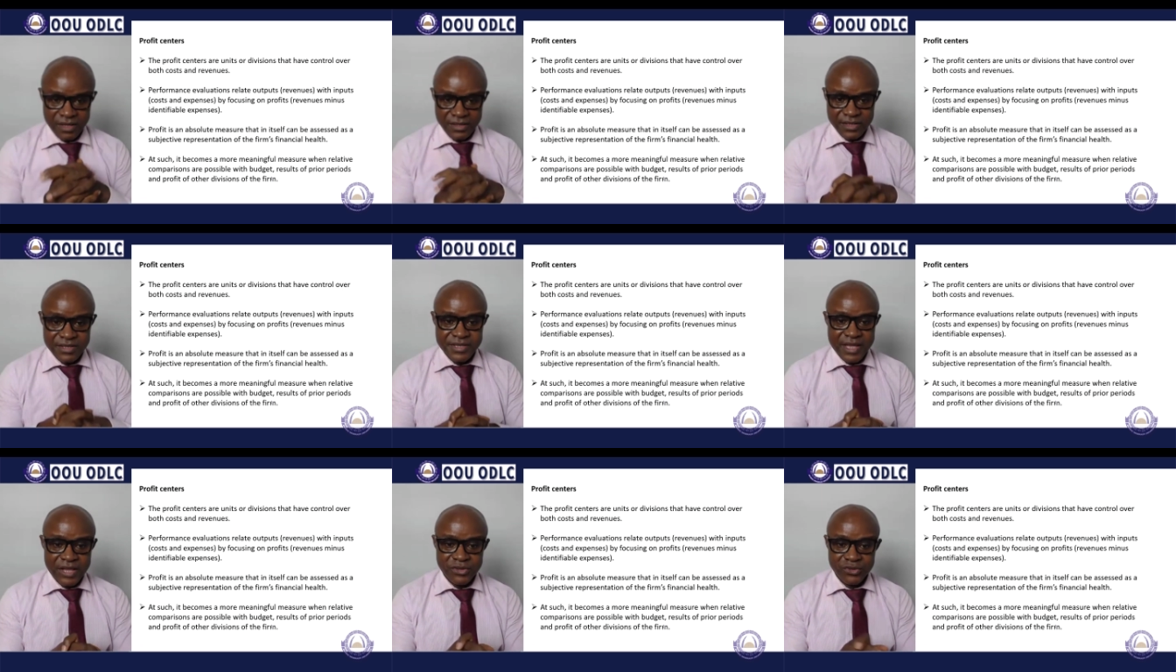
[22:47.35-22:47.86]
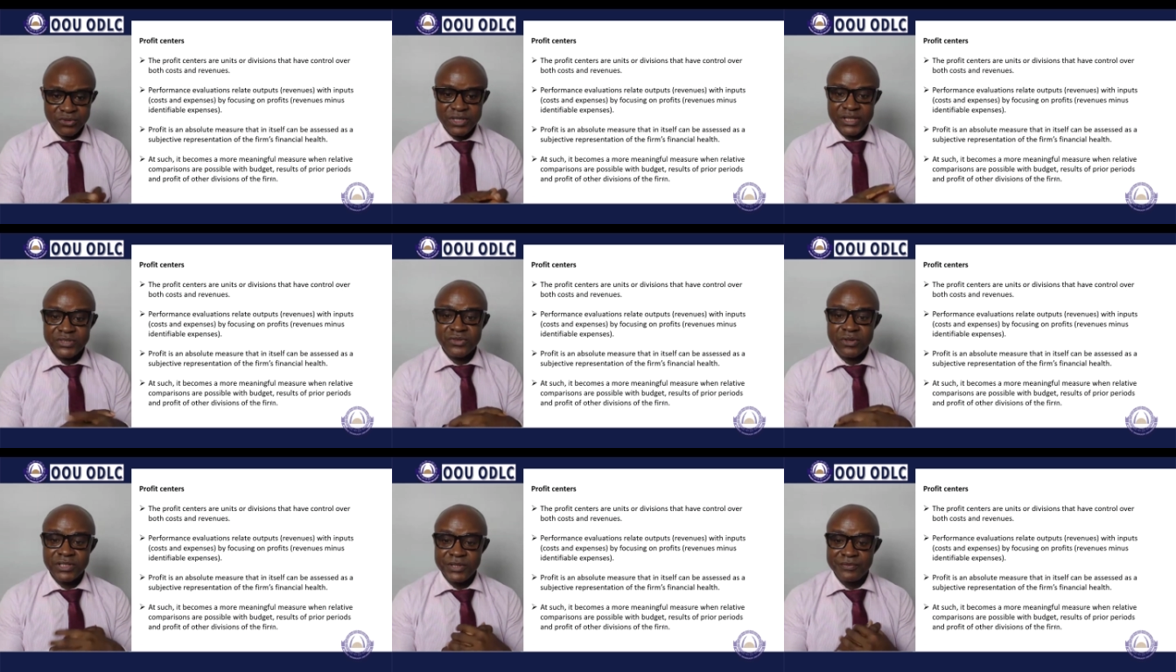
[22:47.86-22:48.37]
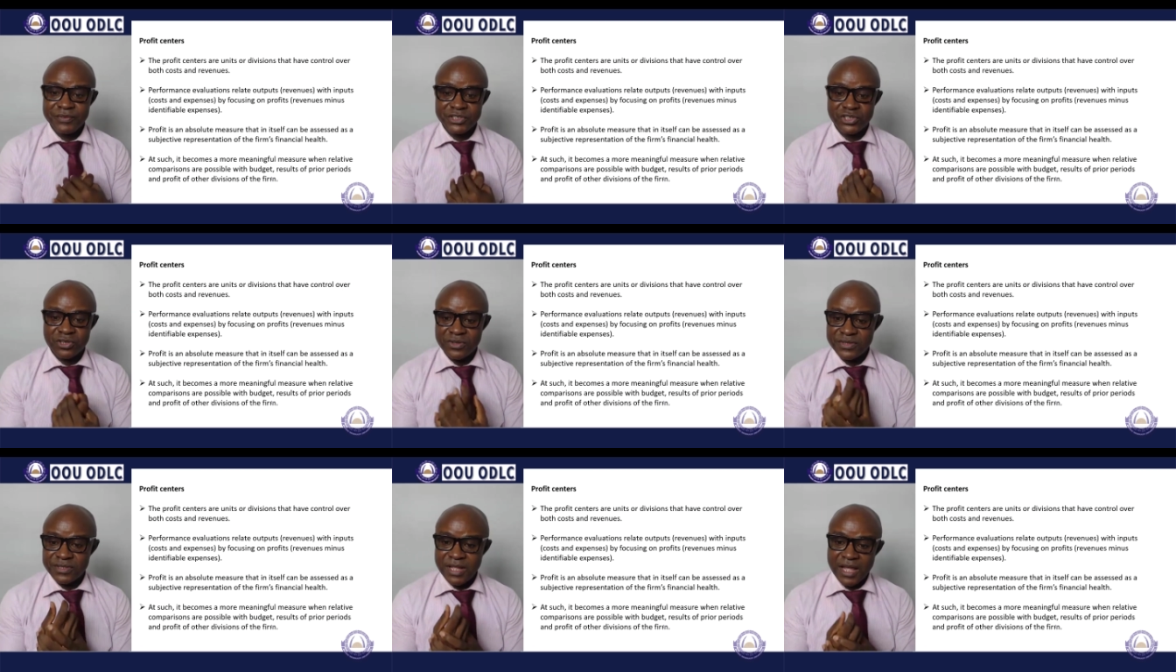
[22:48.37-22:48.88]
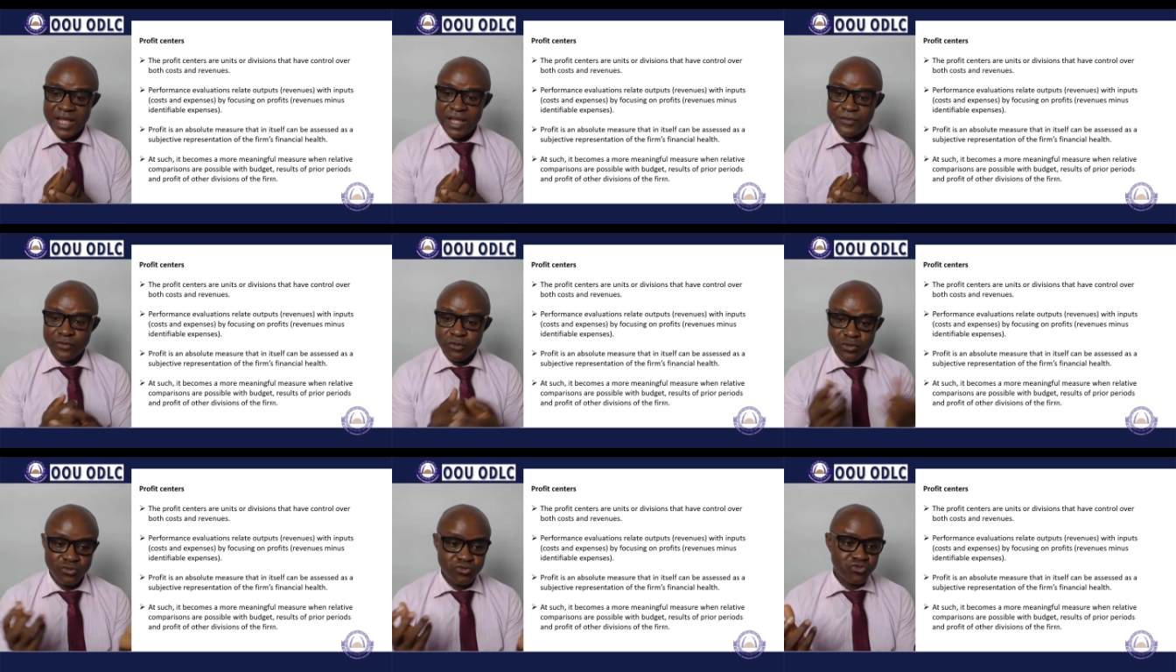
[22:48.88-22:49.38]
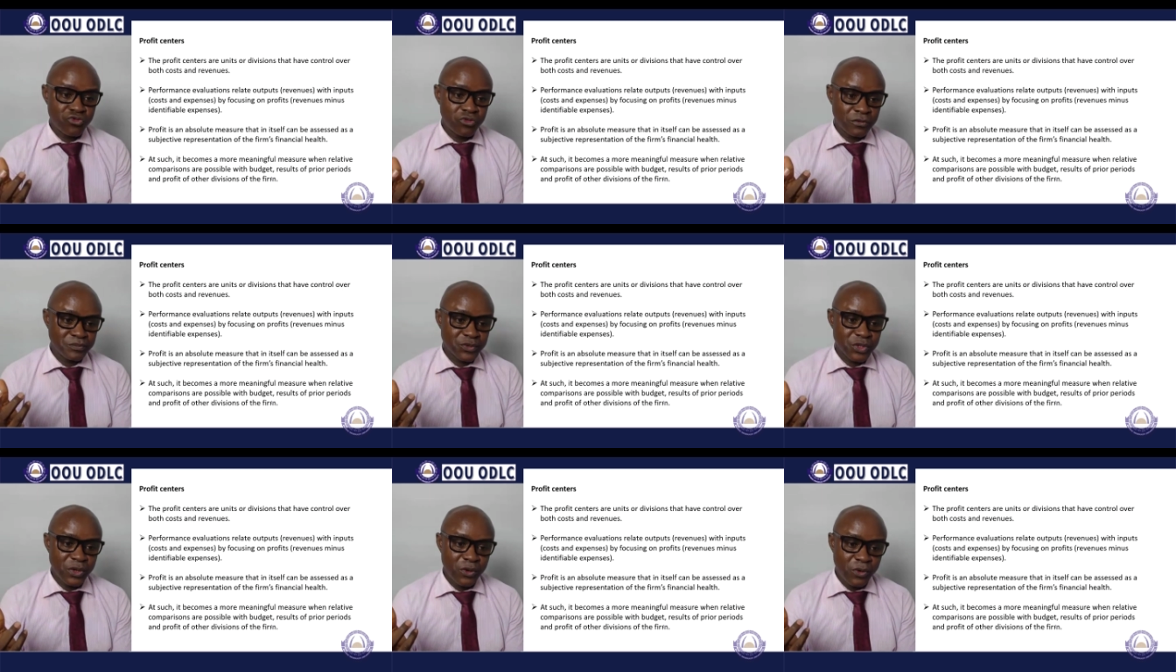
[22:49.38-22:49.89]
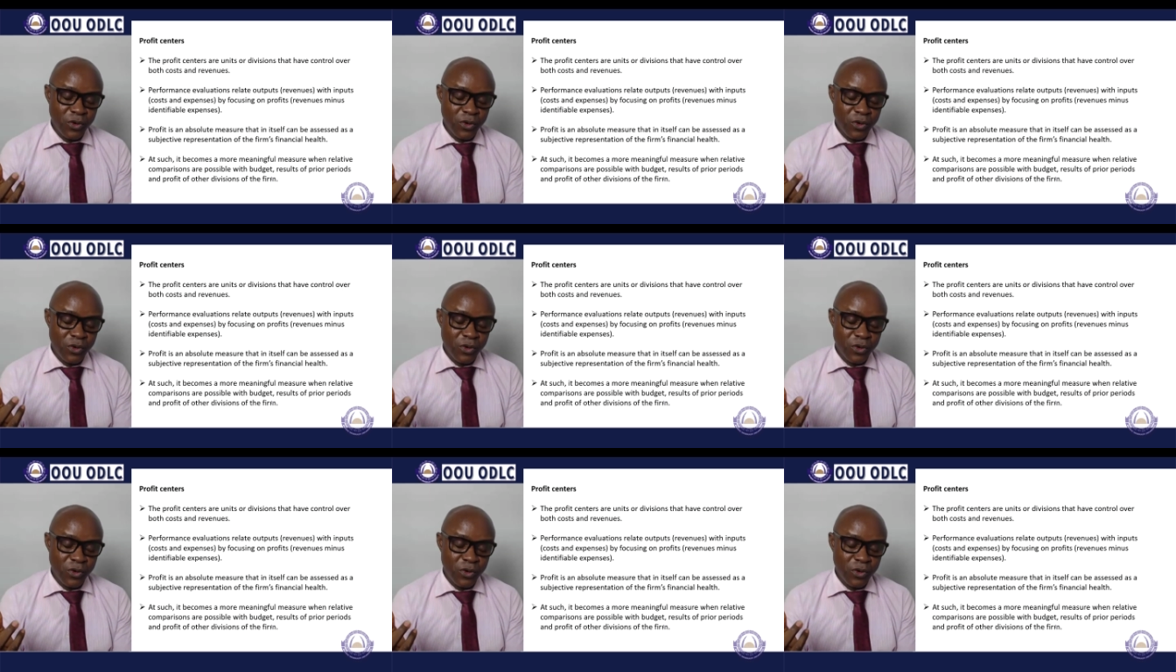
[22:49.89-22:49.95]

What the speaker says: these are units or divisions that have control